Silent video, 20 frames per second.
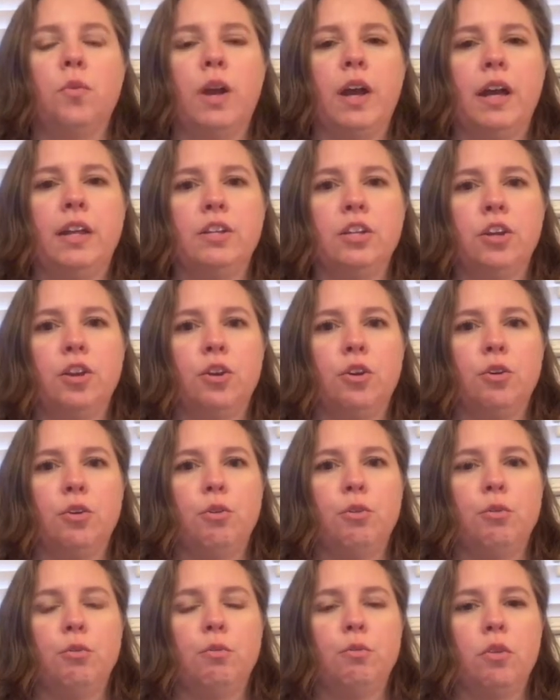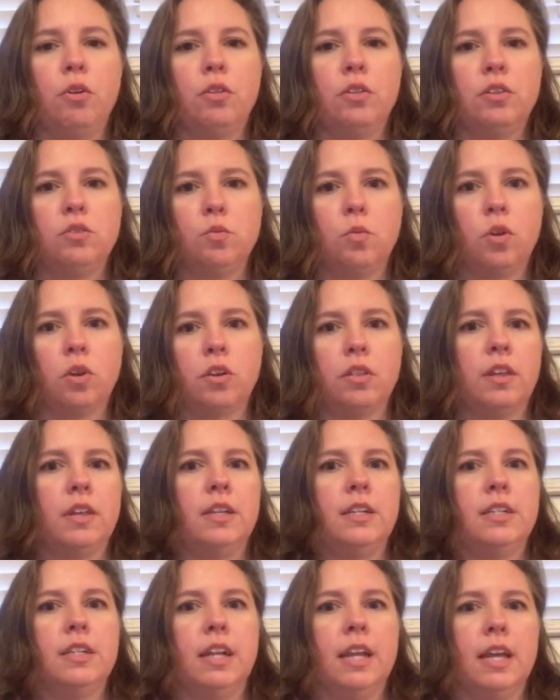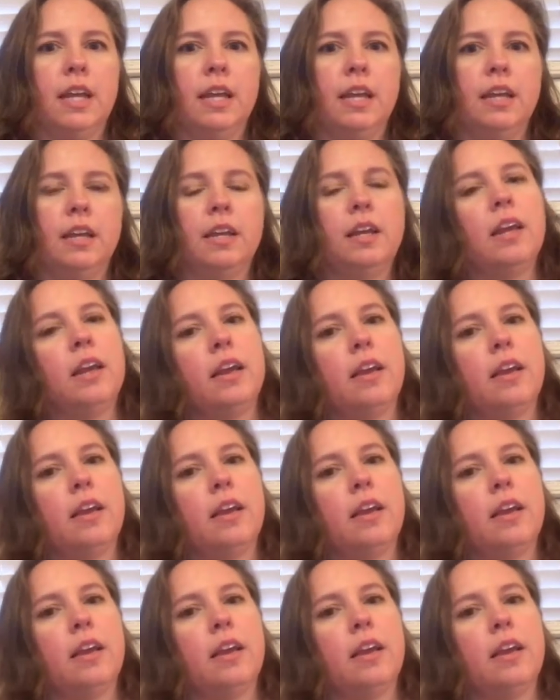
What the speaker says: I had to go on this work thing today,